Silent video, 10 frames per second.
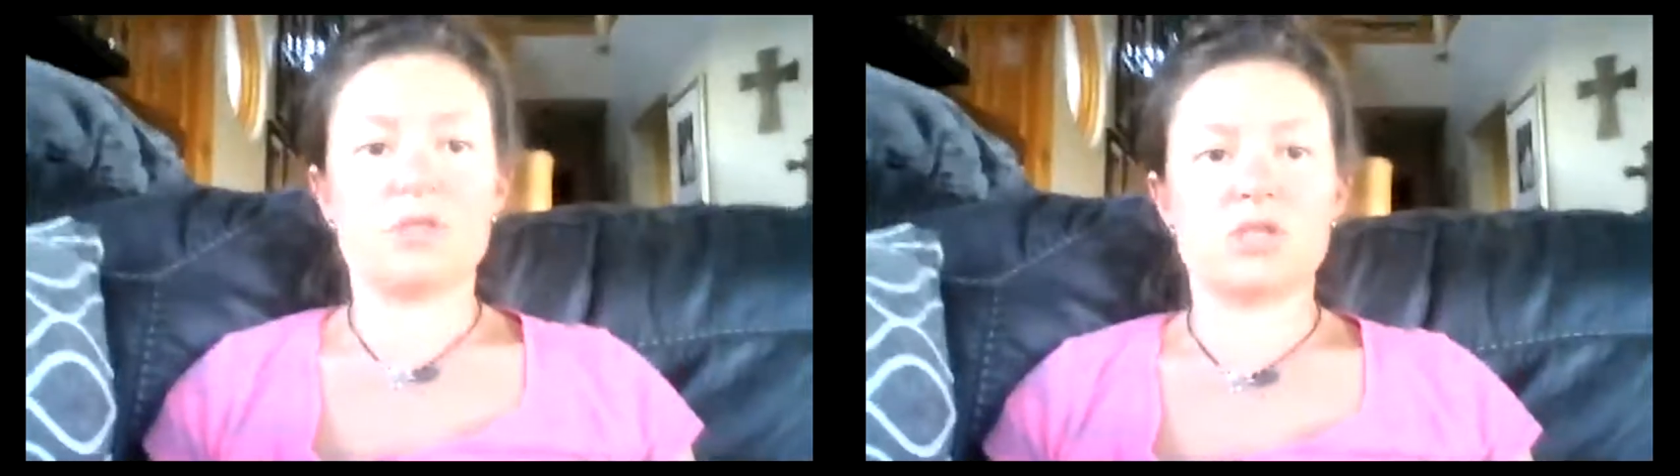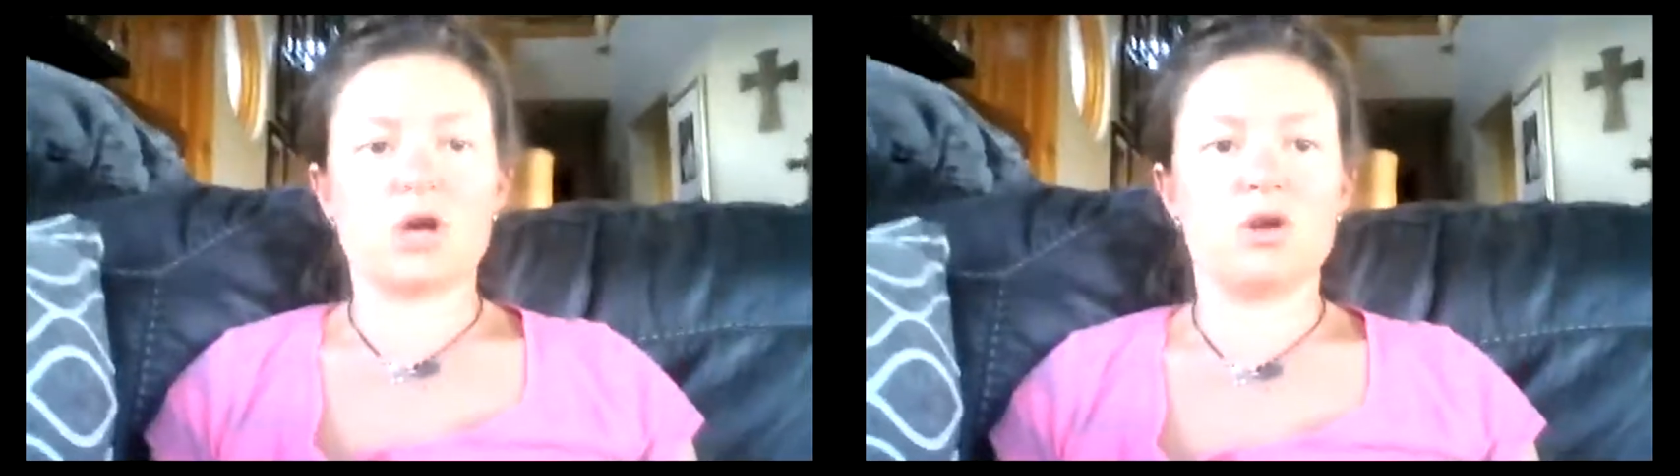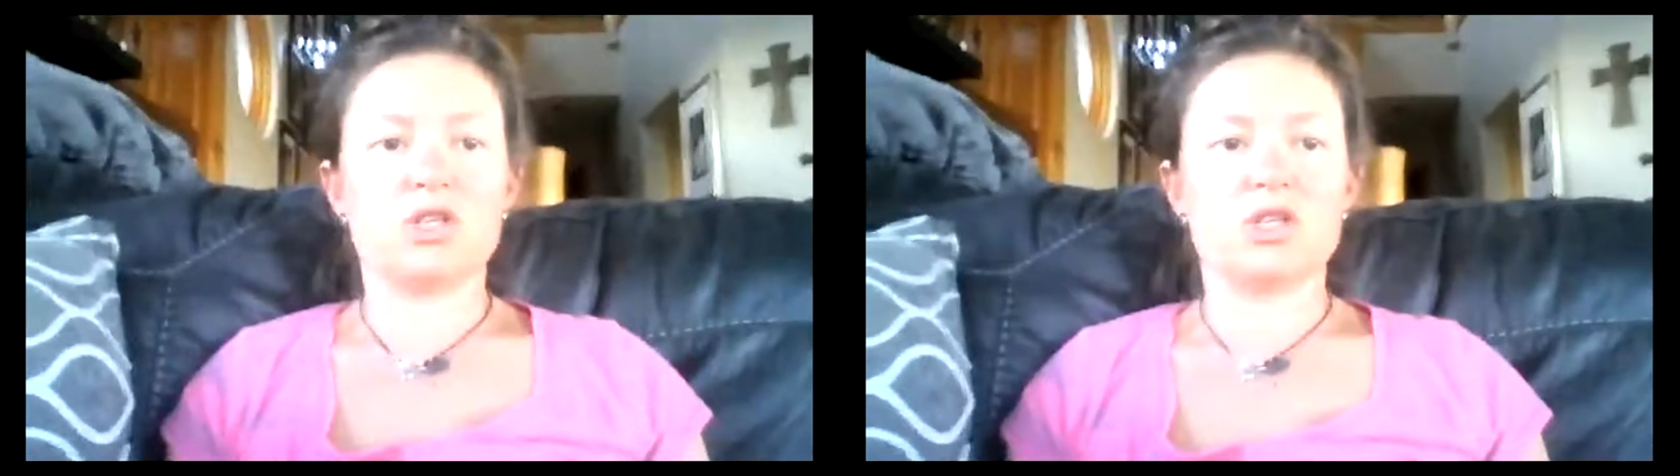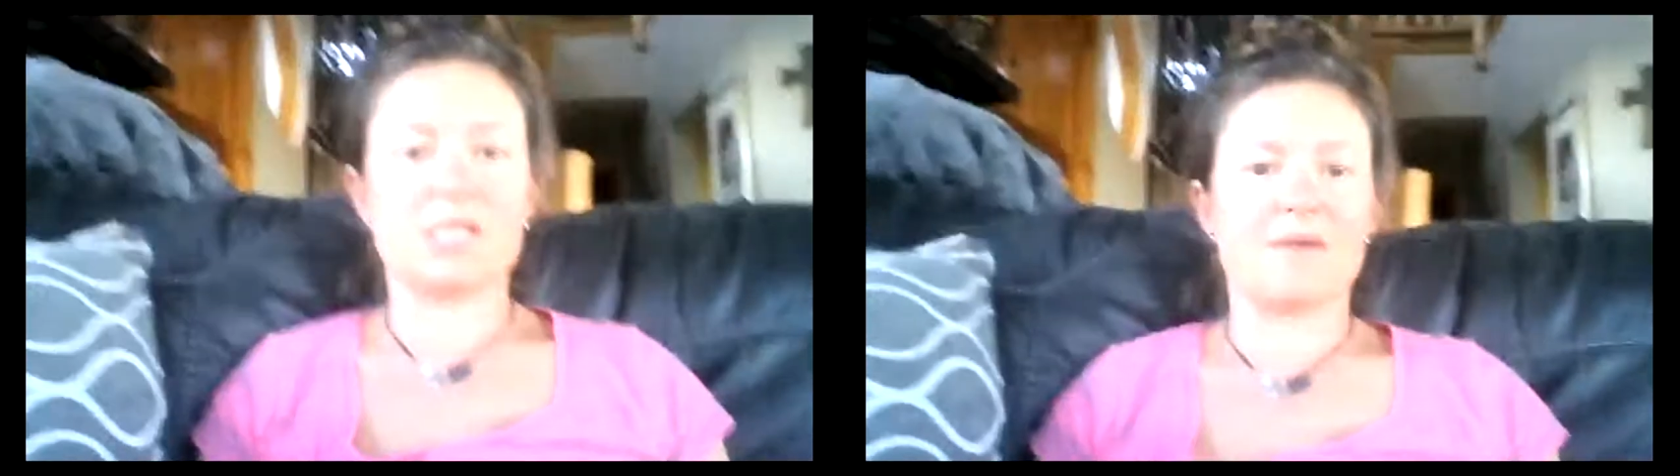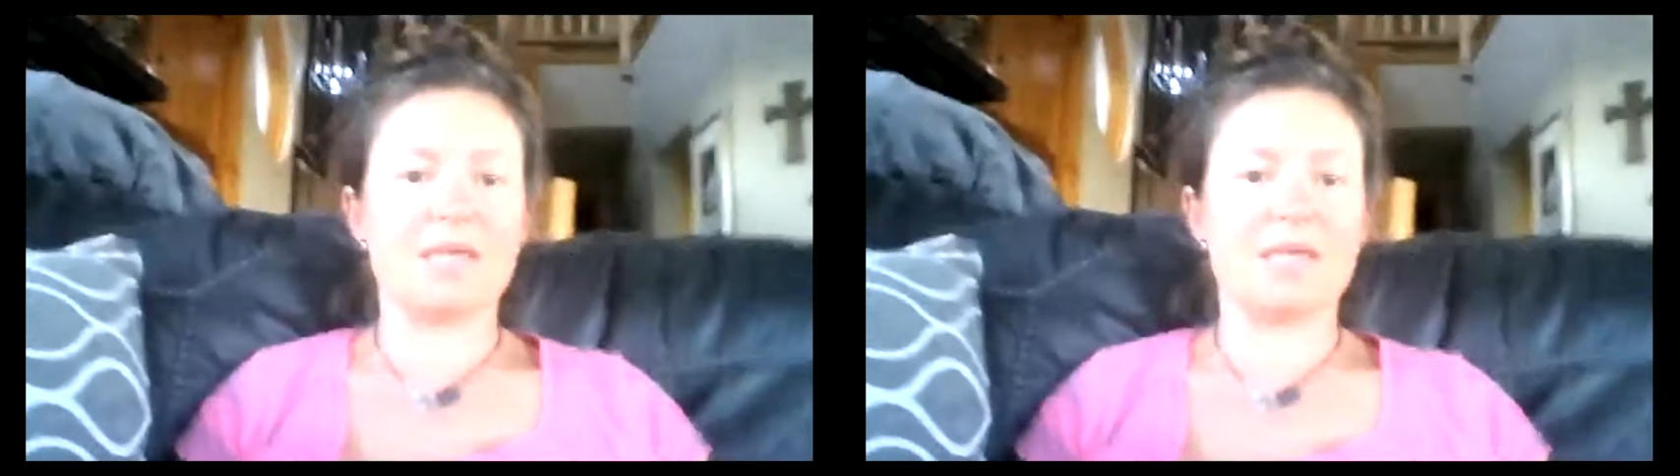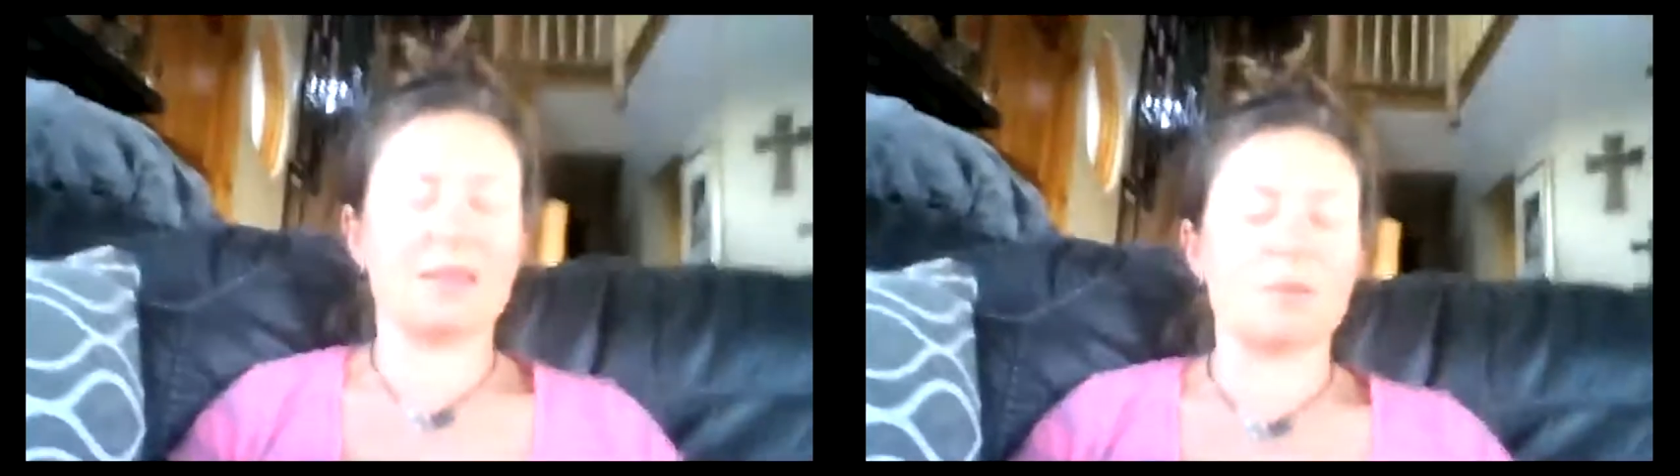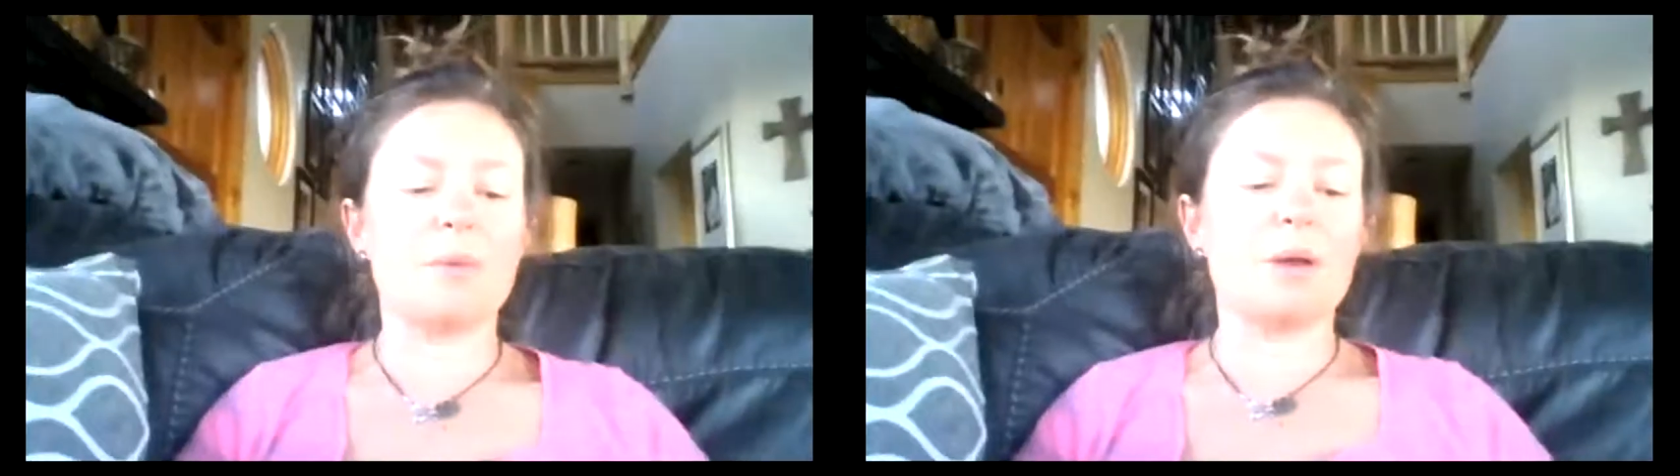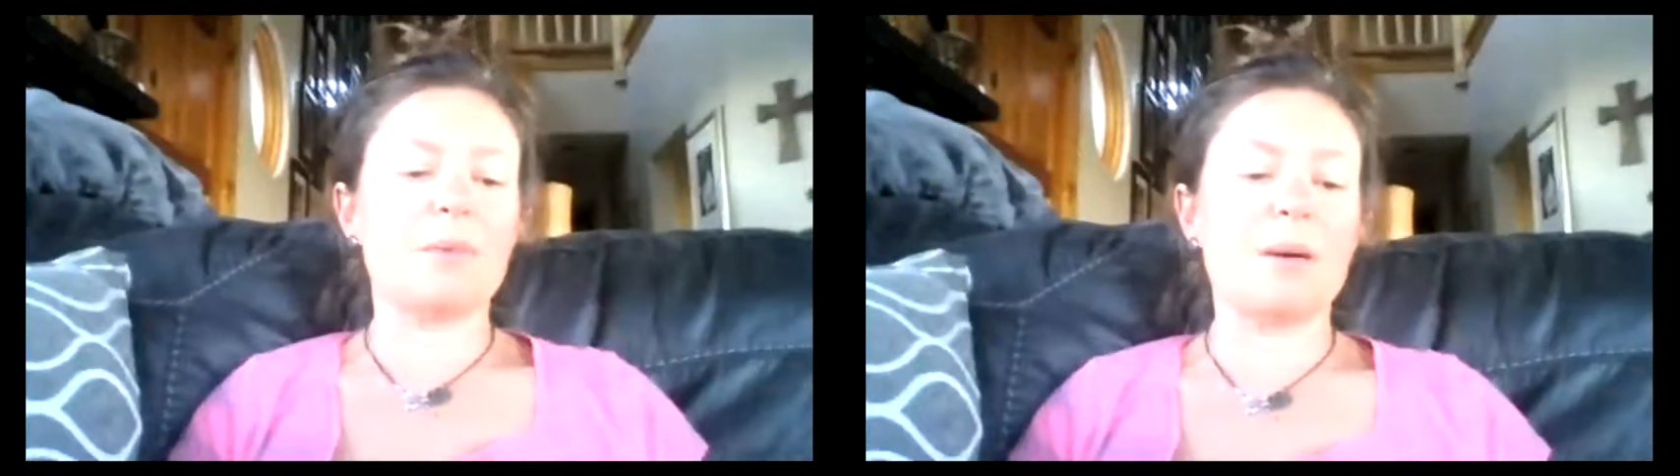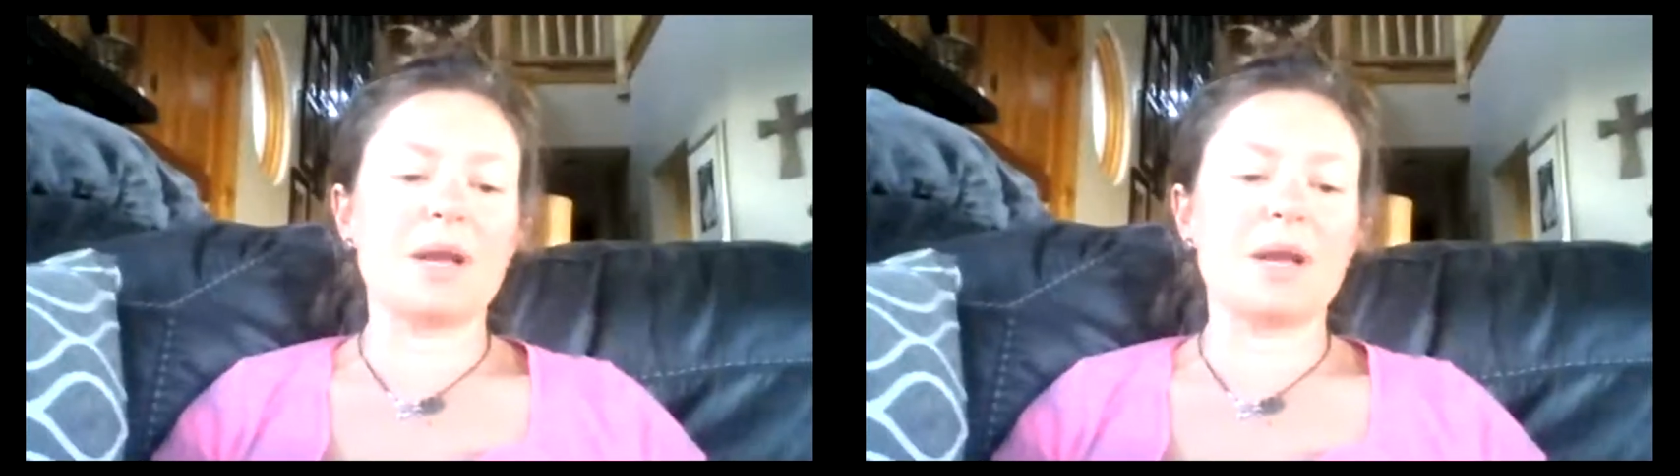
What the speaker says: So you just have to keep the momentum up.